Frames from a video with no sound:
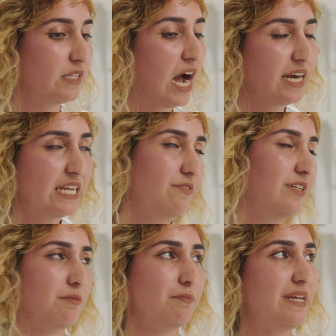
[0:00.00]
not
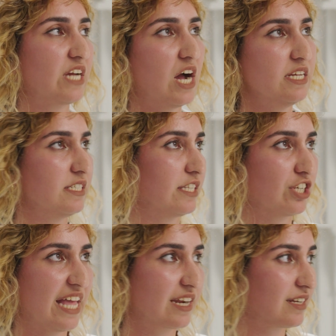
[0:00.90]
even because
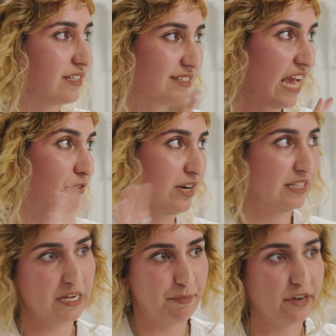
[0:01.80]
they're like
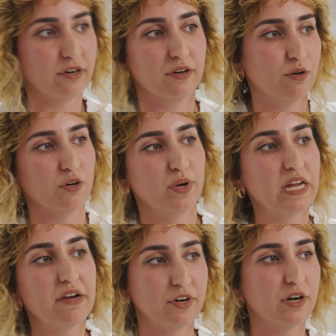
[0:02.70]
definitely better or
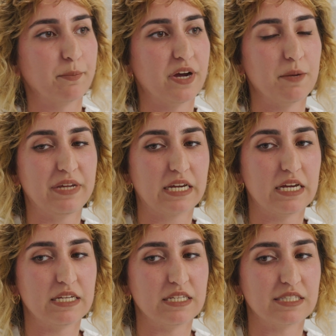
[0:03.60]
whatever but
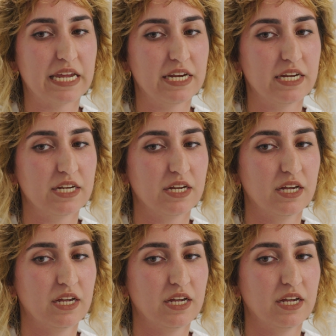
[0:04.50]
because they